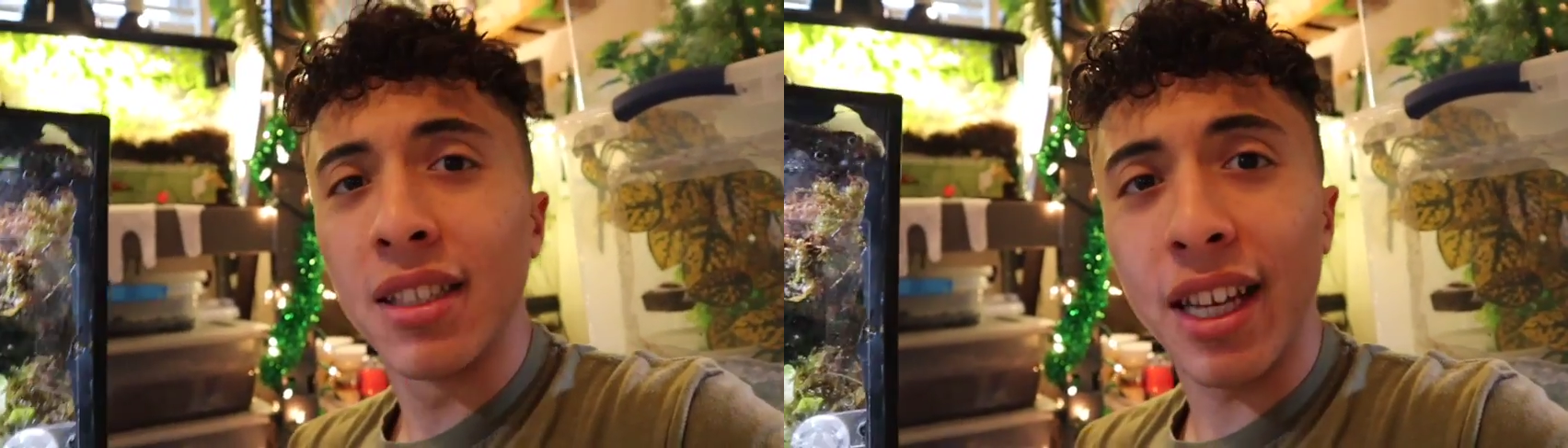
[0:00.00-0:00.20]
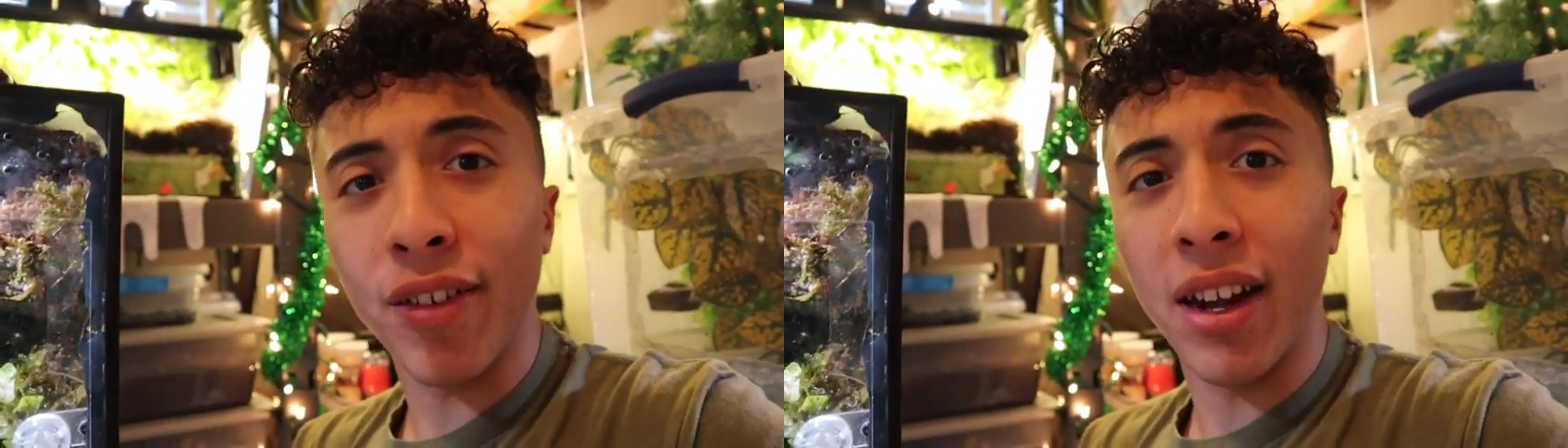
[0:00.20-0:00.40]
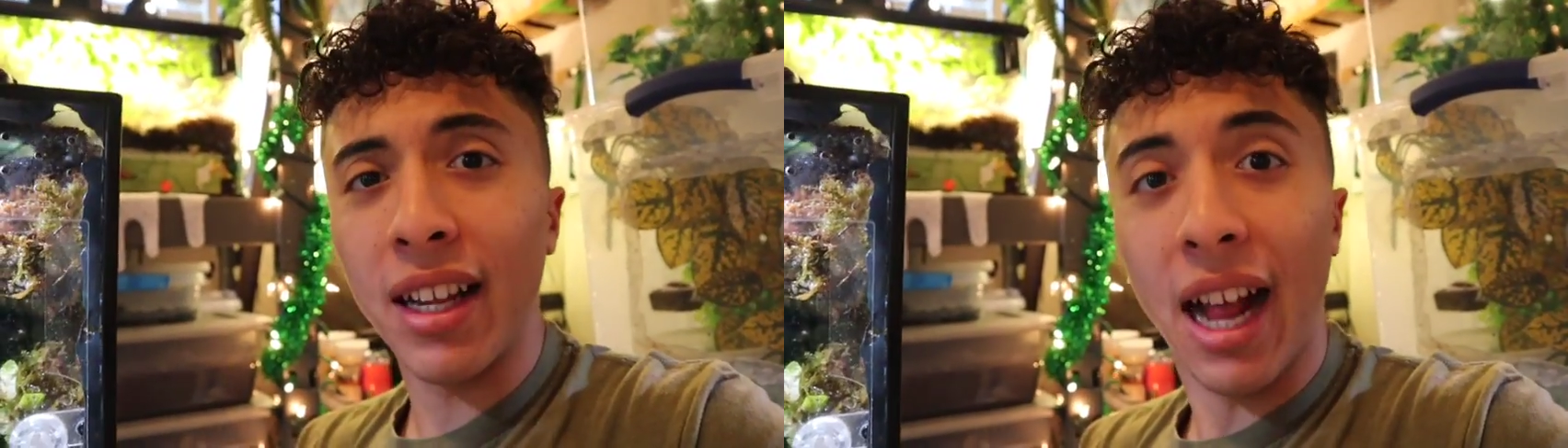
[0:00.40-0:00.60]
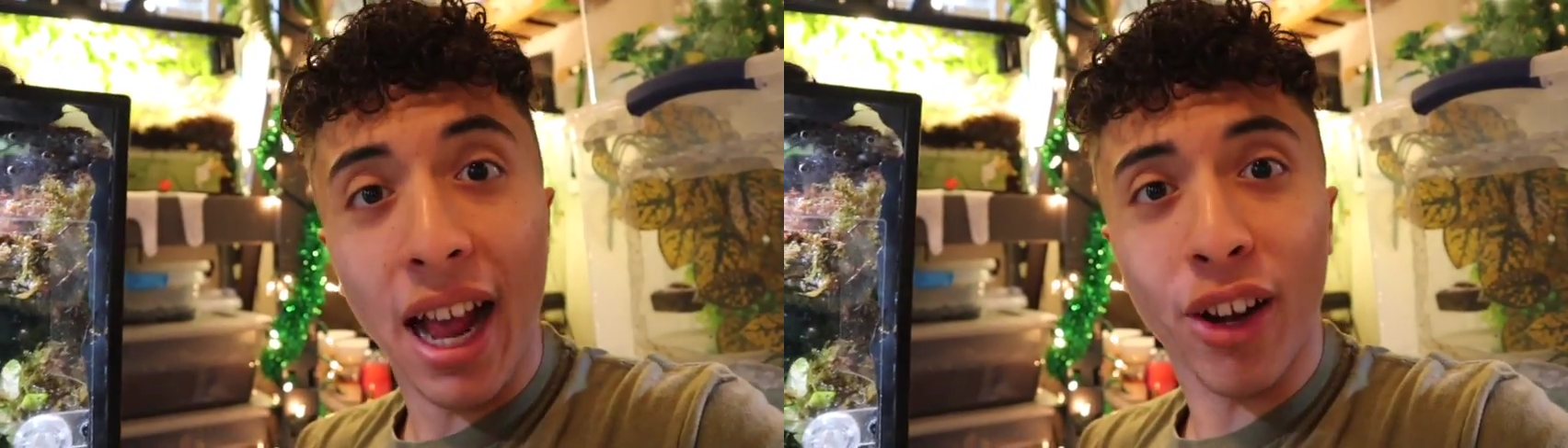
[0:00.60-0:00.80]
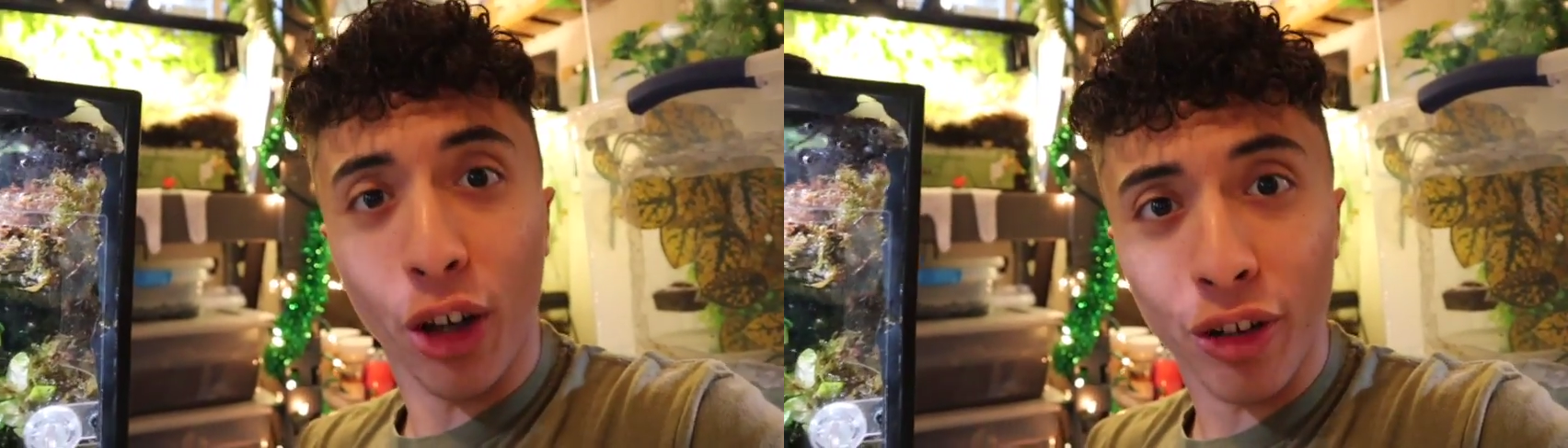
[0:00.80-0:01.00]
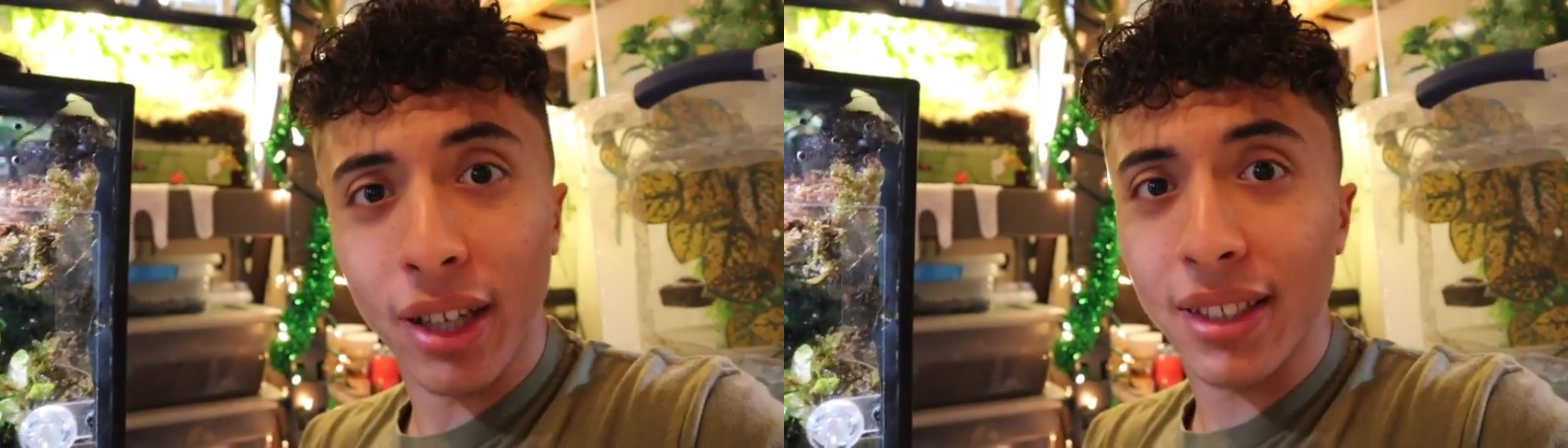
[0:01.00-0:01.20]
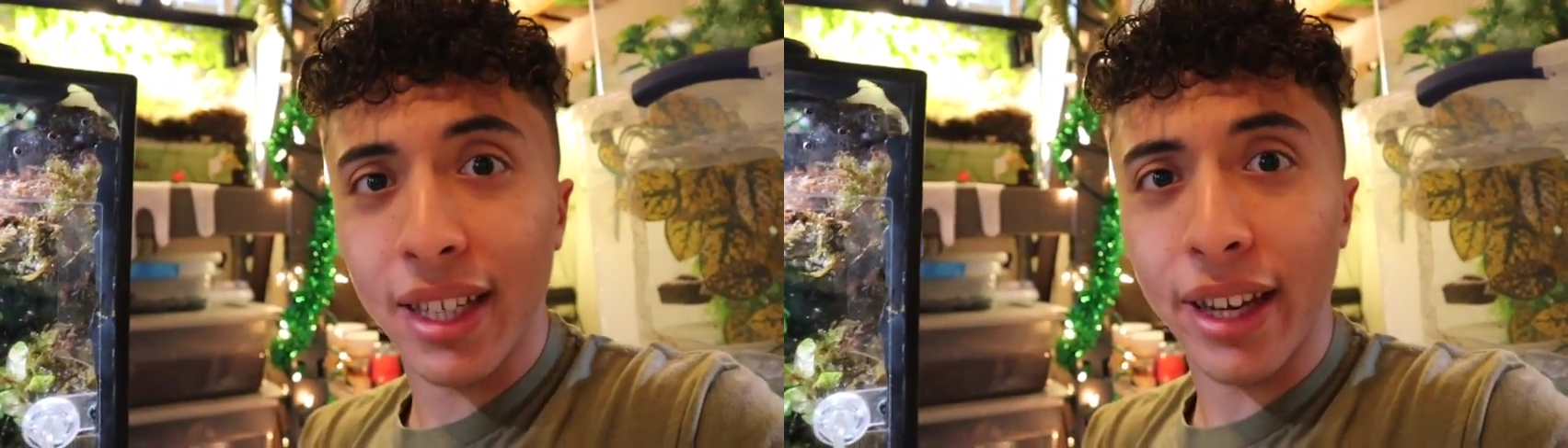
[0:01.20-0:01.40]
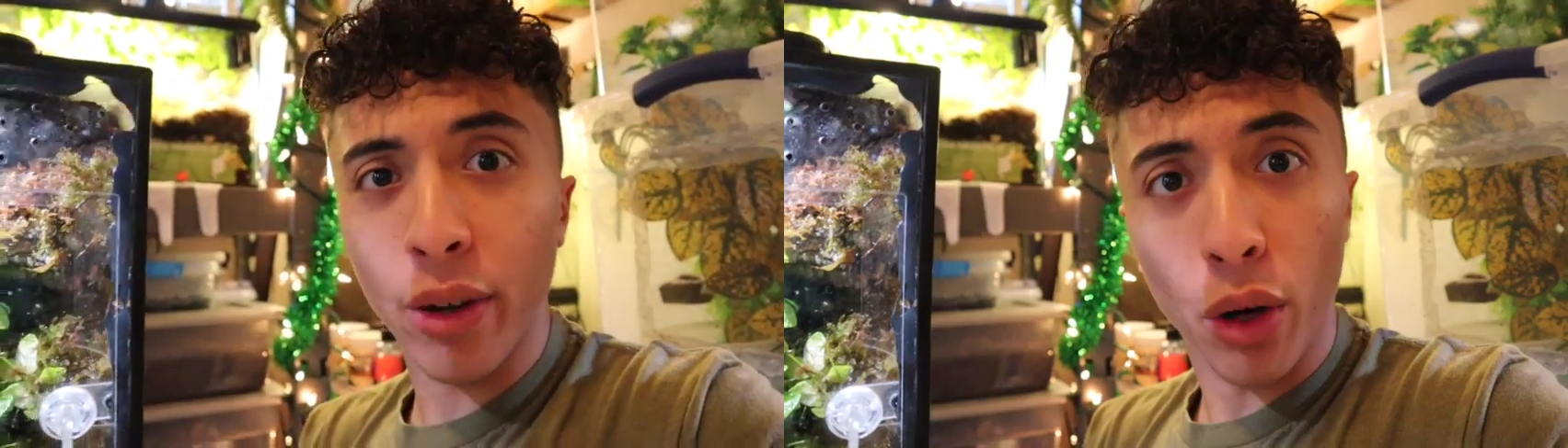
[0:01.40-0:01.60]
to get ready to add our crested
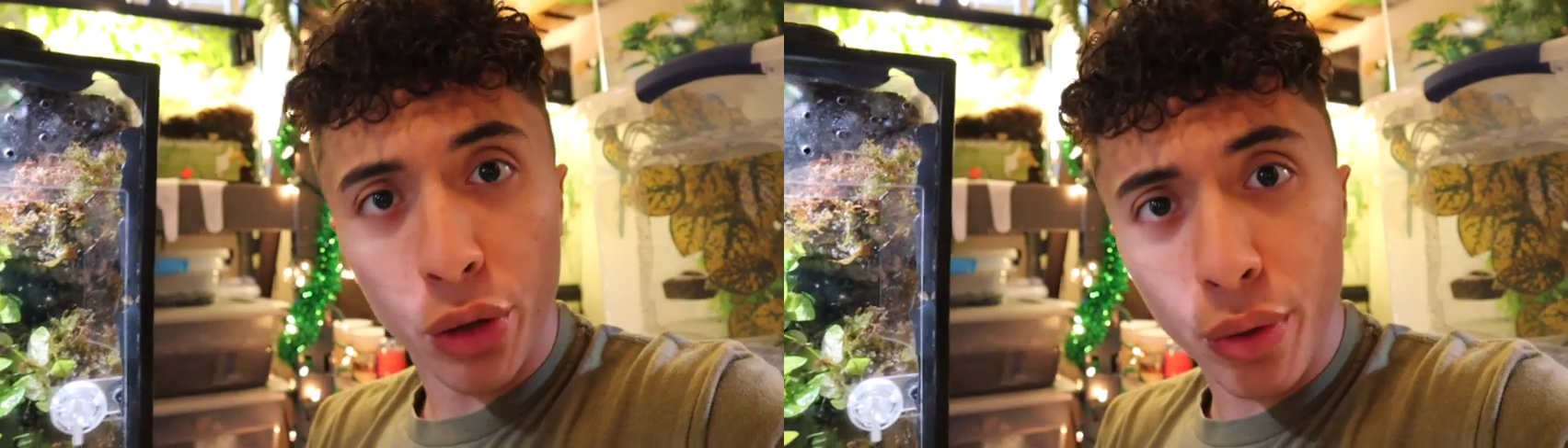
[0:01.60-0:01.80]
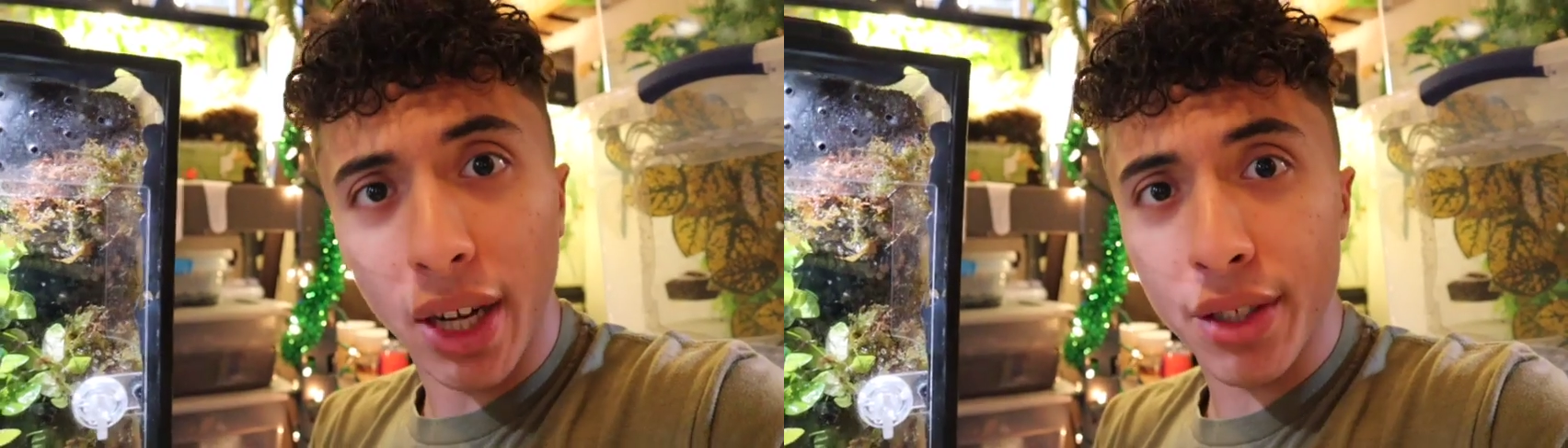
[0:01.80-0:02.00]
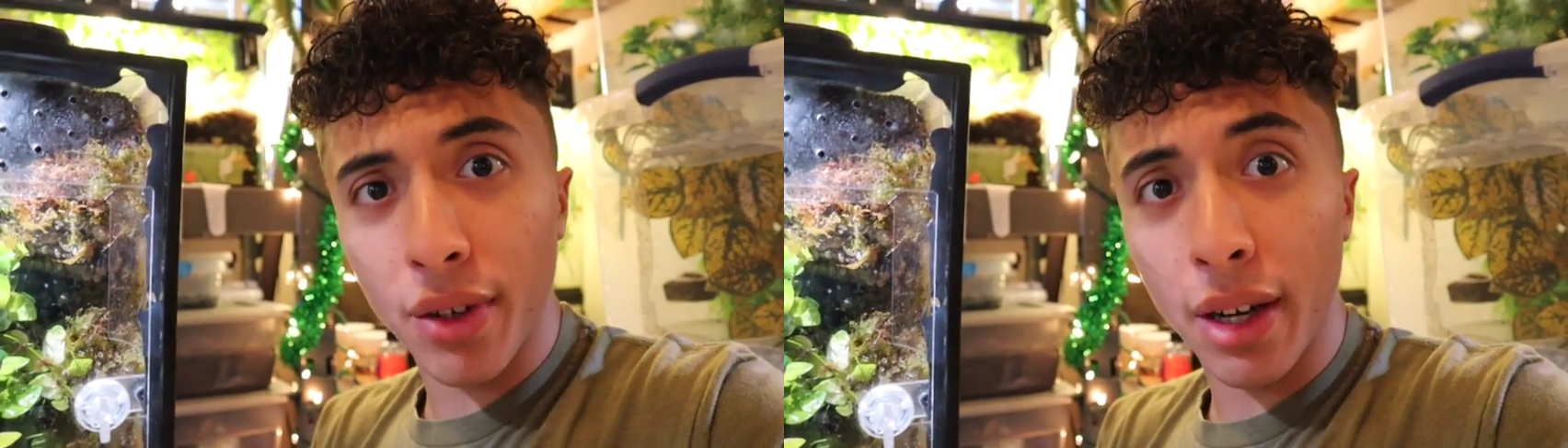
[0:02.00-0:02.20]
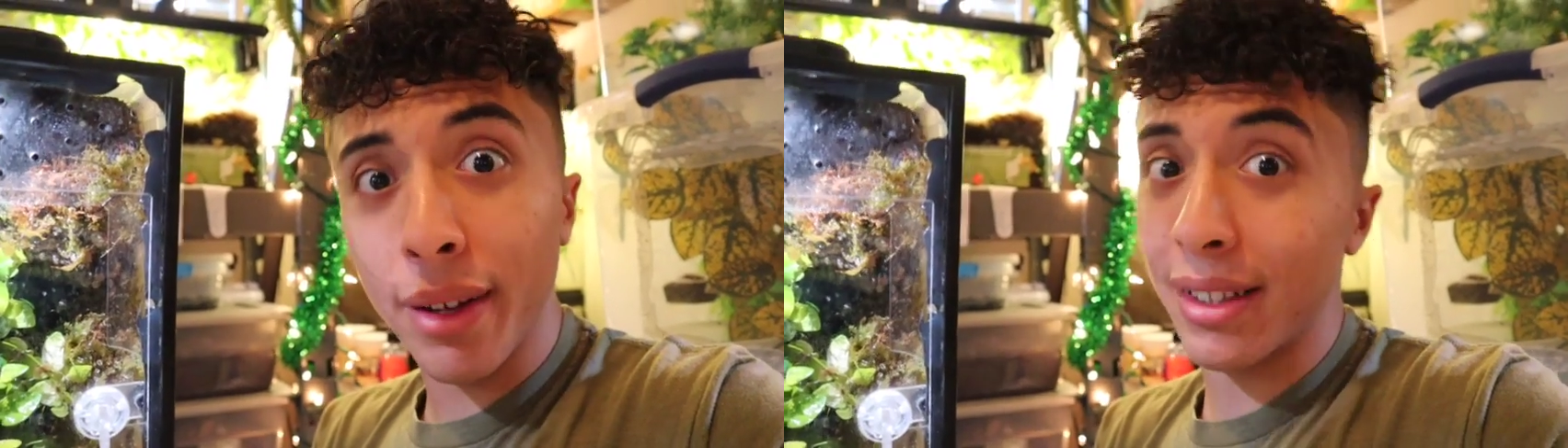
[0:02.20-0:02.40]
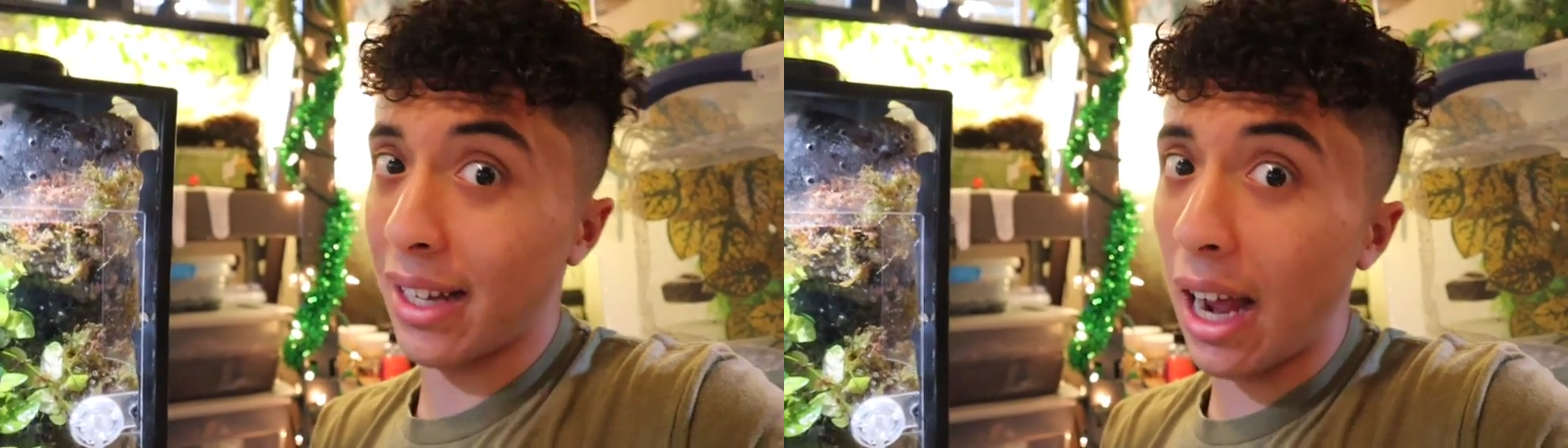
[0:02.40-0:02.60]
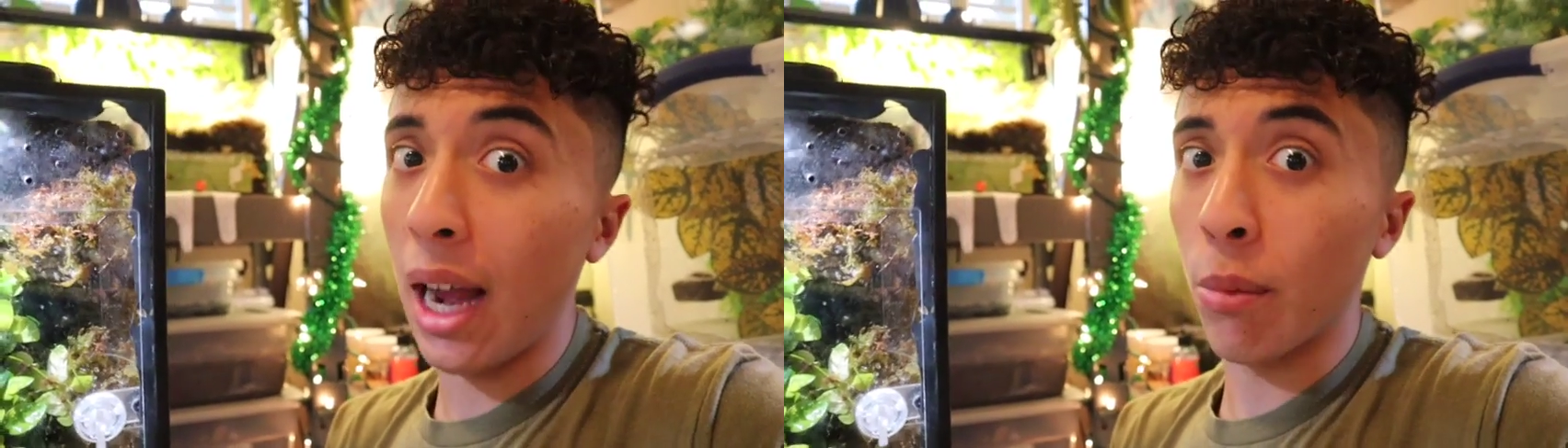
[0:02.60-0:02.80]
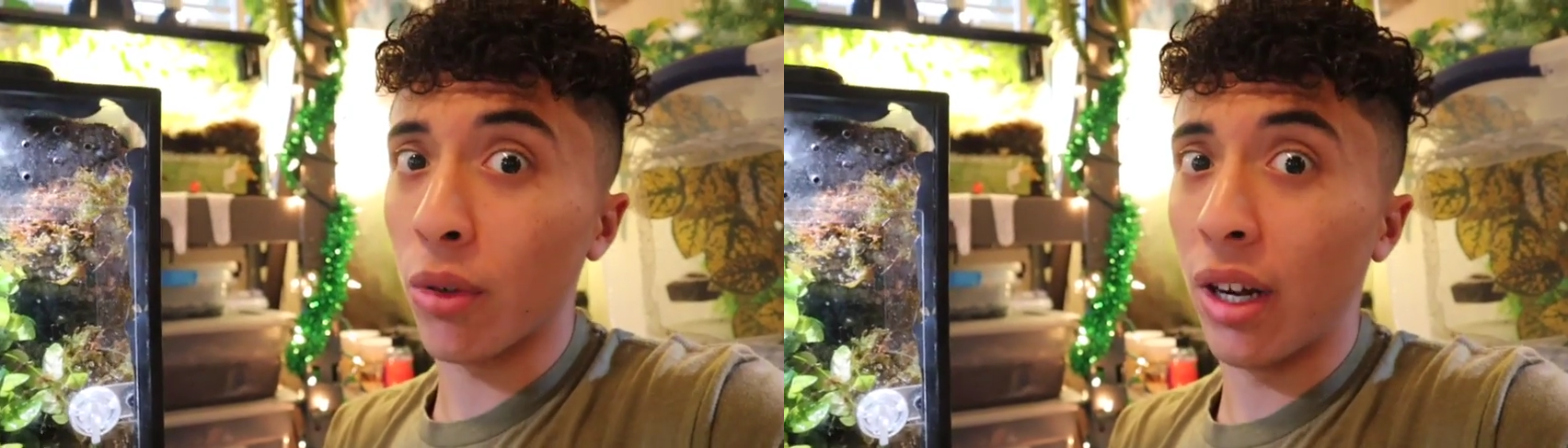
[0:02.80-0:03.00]
gecko. Are you guys ready? Because I'm